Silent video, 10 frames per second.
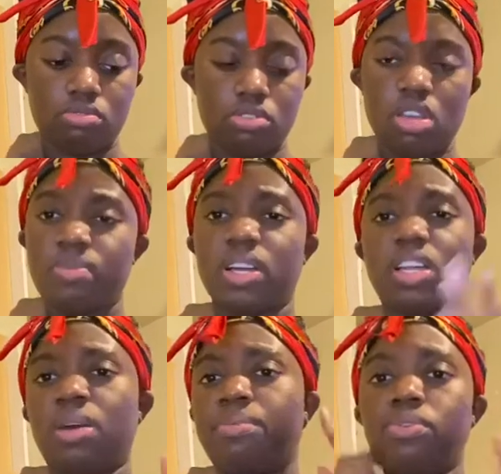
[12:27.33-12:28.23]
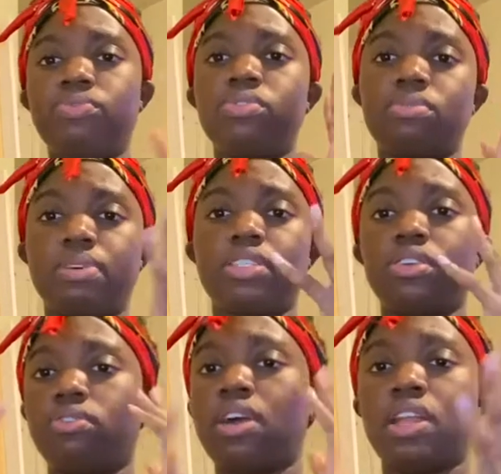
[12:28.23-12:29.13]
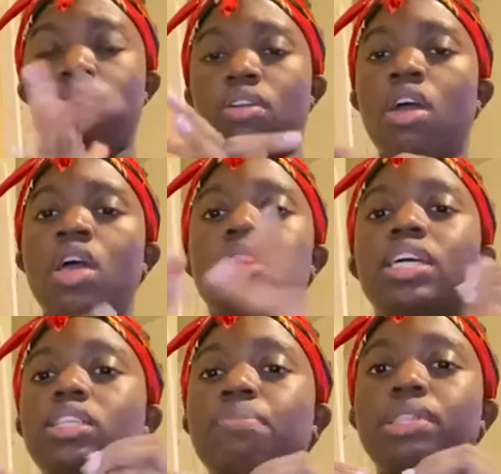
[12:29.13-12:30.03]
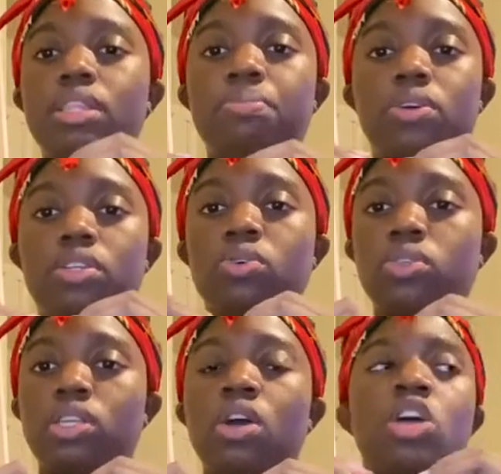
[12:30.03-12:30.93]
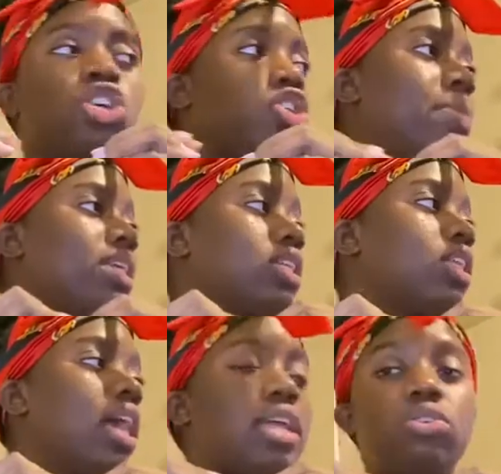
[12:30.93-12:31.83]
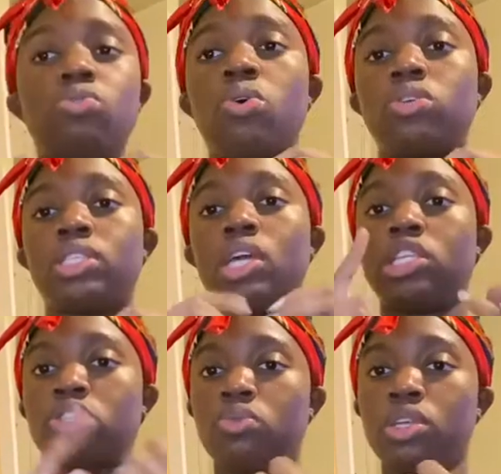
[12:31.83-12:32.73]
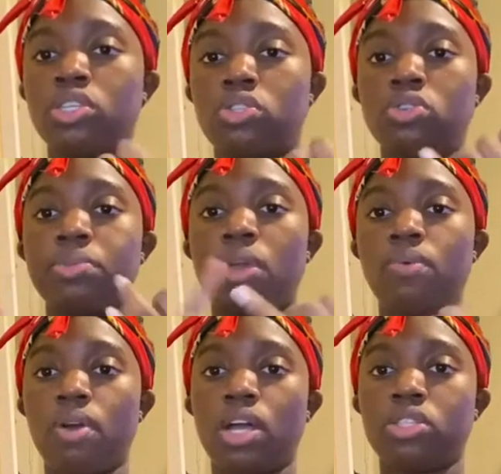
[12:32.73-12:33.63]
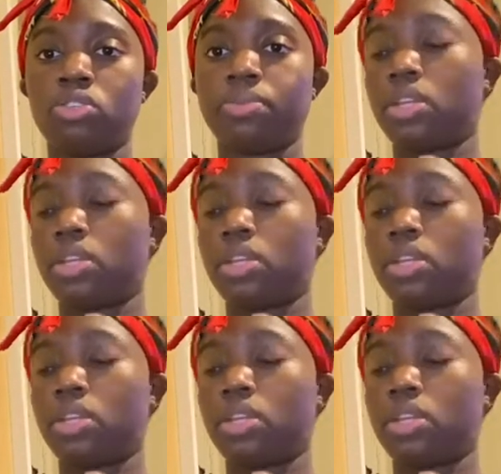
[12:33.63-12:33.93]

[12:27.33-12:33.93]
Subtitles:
Oh, my God. I'm confusing myself. I don't know. Let's talk about the lip gloss wholesale. So, basically, I do wholesale in squeeze tubes and wand tubes.